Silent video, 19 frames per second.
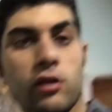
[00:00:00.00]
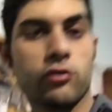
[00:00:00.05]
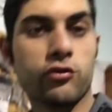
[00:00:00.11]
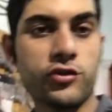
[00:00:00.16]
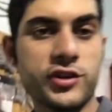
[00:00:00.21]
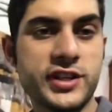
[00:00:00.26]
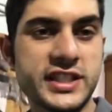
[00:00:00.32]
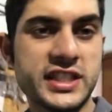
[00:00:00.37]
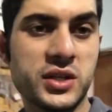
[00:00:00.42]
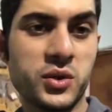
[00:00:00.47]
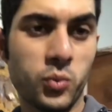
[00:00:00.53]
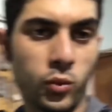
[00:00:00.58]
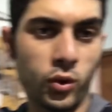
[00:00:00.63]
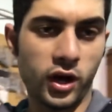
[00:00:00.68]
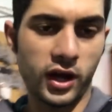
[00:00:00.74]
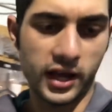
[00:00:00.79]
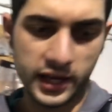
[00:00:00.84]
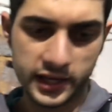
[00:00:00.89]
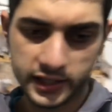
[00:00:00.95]
Reason
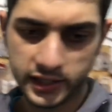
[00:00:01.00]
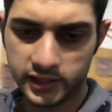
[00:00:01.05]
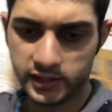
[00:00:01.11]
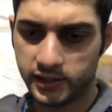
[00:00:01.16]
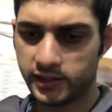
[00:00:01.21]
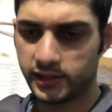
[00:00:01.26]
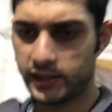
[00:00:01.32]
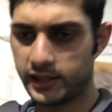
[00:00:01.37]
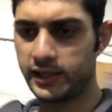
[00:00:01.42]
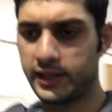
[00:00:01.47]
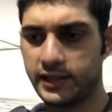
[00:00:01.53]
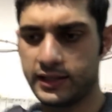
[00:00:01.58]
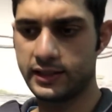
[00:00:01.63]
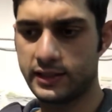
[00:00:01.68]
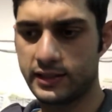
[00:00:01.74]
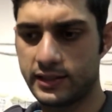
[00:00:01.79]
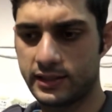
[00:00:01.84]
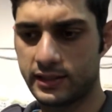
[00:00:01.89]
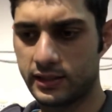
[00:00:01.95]
why
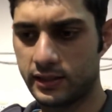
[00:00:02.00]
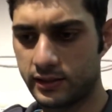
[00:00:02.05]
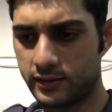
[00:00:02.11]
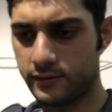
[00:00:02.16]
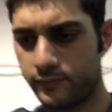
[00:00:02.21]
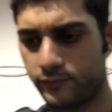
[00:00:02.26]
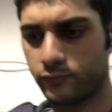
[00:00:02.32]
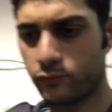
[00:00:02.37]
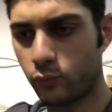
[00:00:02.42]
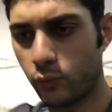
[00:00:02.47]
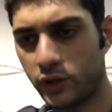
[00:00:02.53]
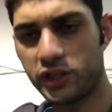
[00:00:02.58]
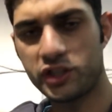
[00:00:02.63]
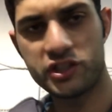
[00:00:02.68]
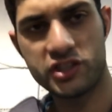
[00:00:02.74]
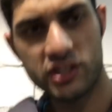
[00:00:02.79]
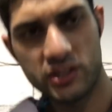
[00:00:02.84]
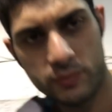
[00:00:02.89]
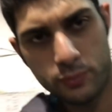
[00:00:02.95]
is when
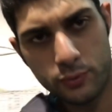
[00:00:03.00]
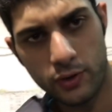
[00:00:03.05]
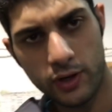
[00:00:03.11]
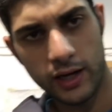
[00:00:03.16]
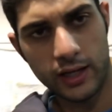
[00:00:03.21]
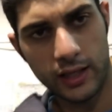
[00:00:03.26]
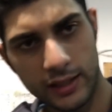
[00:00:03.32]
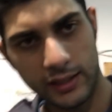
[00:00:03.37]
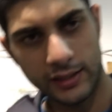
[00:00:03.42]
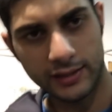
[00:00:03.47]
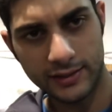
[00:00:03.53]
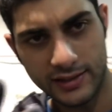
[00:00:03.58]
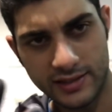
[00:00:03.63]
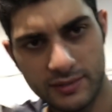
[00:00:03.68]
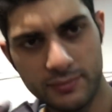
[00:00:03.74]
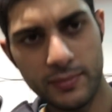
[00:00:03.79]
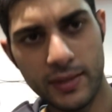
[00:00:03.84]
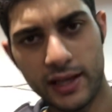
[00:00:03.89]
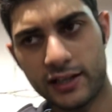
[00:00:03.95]
you're spraying, and it
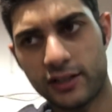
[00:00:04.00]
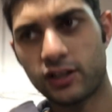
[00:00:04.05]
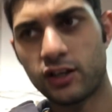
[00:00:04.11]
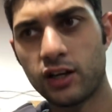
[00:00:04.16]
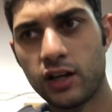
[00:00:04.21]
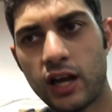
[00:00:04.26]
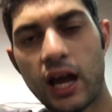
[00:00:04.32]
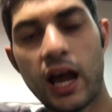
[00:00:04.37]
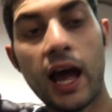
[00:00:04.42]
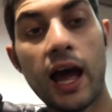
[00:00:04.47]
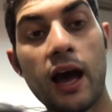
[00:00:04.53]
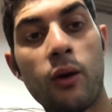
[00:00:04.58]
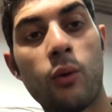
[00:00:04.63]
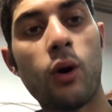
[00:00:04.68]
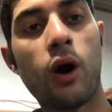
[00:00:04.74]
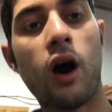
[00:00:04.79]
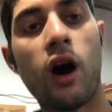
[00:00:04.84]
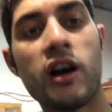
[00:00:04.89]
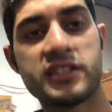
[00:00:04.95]
doesn't matter how
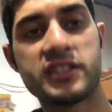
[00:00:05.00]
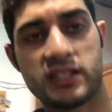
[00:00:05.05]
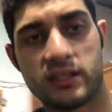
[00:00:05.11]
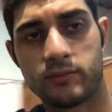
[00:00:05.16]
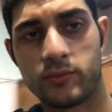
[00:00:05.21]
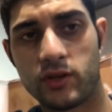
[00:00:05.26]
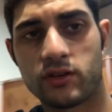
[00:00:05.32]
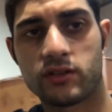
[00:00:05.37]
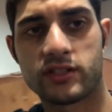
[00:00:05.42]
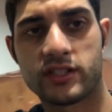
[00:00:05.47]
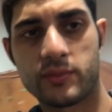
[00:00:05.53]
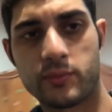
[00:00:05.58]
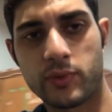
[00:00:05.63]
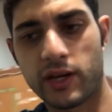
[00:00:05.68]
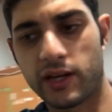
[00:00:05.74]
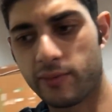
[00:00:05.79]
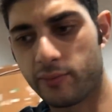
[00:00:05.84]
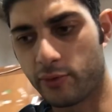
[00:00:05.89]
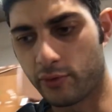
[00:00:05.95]
awesome your
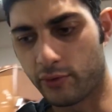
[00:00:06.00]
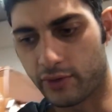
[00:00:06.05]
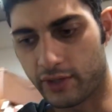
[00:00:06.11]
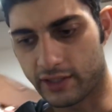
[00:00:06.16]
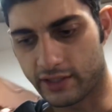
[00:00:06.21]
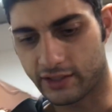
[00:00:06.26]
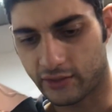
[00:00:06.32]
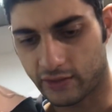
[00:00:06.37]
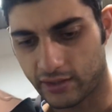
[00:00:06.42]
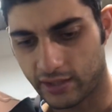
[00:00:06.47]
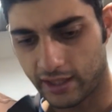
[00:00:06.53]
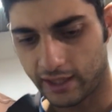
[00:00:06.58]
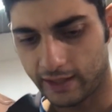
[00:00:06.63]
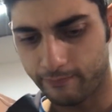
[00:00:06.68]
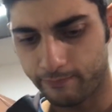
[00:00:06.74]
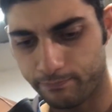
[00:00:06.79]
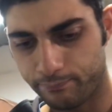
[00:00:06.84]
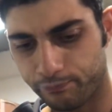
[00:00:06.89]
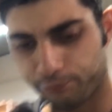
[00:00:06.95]
spray booth is, okay?
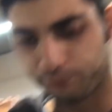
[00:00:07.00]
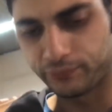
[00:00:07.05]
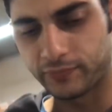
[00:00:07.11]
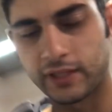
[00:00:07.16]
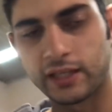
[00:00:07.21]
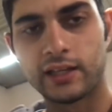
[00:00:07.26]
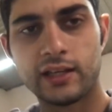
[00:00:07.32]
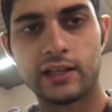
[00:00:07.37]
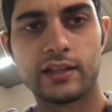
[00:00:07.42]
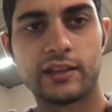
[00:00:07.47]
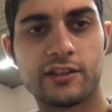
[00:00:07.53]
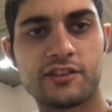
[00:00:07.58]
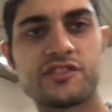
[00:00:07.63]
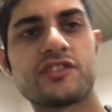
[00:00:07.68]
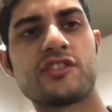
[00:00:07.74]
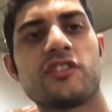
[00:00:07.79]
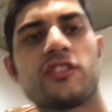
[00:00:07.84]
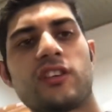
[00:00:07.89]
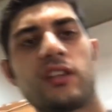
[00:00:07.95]

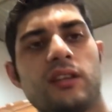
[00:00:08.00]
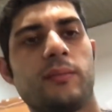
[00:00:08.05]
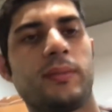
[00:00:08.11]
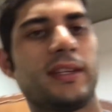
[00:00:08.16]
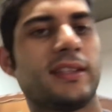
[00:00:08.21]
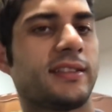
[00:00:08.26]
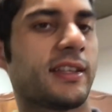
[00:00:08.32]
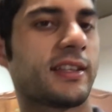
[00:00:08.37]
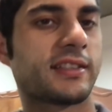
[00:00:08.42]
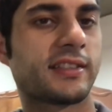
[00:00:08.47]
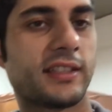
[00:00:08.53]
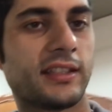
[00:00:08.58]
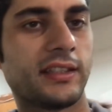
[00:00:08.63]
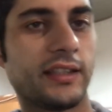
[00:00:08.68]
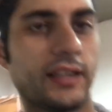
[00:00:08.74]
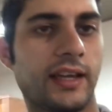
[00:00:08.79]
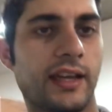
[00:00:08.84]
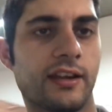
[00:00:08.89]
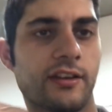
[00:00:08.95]
There's still going to be dust in
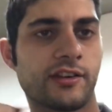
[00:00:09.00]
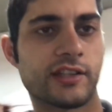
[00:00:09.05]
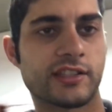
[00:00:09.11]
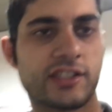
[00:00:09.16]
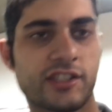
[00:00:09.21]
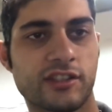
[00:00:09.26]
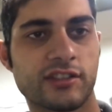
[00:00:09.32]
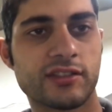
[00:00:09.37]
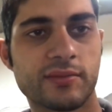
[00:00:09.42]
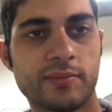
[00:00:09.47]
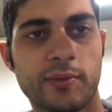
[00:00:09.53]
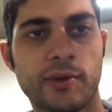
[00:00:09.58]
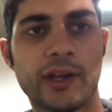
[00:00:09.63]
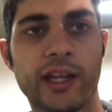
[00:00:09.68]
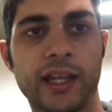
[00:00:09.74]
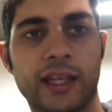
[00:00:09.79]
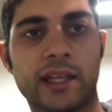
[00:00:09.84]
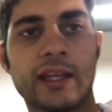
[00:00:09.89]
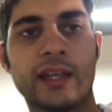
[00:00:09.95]
the air as you're
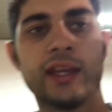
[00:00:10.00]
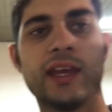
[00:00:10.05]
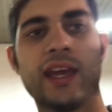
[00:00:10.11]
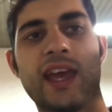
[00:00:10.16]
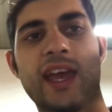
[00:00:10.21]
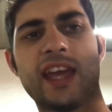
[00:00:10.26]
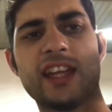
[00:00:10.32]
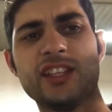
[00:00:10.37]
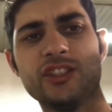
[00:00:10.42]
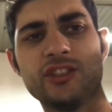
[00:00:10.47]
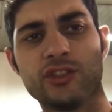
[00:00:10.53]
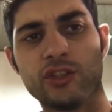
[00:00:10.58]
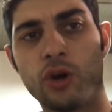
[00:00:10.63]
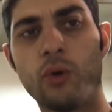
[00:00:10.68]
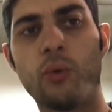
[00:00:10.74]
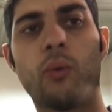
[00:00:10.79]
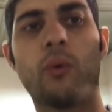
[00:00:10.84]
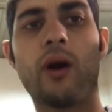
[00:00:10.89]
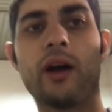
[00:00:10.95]
spraying, and you
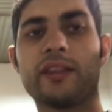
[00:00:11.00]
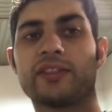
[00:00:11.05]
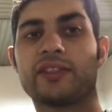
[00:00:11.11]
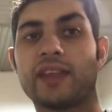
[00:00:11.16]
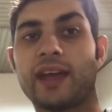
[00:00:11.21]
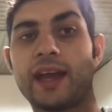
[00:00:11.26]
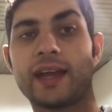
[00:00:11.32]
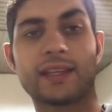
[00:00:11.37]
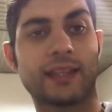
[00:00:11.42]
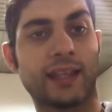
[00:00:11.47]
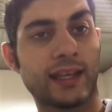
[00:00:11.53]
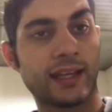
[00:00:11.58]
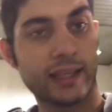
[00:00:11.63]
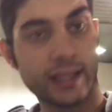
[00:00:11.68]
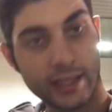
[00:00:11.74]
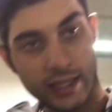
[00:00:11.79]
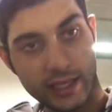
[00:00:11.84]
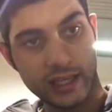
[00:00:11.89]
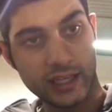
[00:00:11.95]
don't want that
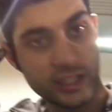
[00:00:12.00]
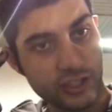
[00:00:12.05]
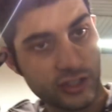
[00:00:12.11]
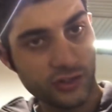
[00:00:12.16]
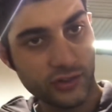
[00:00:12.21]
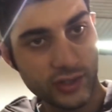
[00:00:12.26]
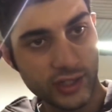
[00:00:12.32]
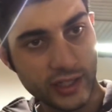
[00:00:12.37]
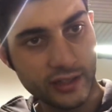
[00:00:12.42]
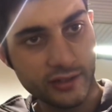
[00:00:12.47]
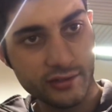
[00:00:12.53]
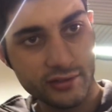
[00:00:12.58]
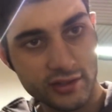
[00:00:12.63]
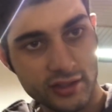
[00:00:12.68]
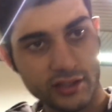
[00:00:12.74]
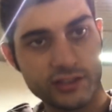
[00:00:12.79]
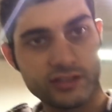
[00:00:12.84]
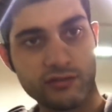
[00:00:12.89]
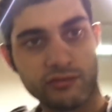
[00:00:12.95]
getting in your ears.
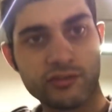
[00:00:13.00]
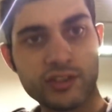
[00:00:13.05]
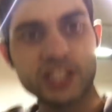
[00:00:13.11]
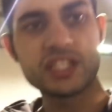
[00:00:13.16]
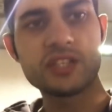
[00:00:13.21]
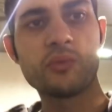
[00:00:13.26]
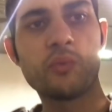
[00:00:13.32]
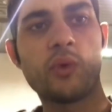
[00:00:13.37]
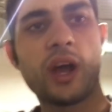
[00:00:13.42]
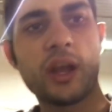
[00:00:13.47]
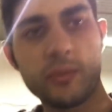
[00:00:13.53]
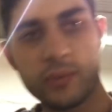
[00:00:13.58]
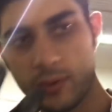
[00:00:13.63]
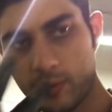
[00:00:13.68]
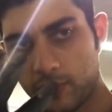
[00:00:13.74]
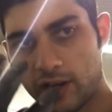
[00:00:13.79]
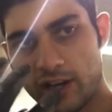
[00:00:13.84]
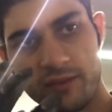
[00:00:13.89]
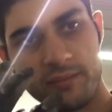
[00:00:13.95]
There's a reason why we
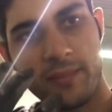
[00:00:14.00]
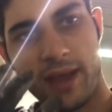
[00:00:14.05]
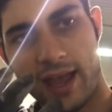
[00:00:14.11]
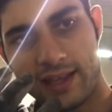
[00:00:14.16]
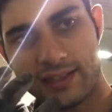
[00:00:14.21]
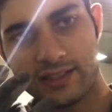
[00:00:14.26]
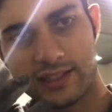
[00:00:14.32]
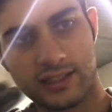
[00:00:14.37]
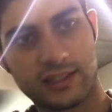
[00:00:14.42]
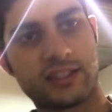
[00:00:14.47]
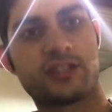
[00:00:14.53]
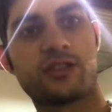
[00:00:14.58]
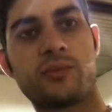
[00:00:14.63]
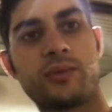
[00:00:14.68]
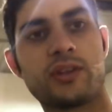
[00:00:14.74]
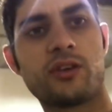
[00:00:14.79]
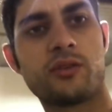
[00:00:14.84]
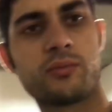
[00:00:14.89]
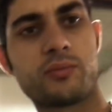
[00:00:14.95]
wear a mask. It's so
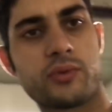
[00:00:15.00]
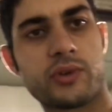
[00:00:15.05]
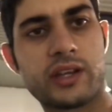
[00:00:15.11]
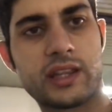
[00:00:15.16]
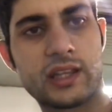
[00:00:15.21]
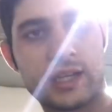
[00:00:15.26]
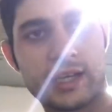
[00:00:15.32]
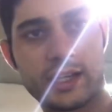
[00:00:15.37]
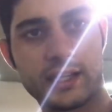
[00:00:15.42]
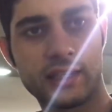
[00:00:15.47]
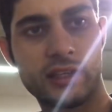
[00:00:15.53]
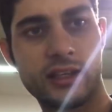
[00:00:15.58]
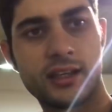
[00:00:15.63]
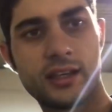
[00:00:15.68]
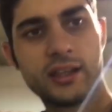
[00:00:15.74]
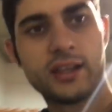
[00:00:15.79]
we don't breathe it in,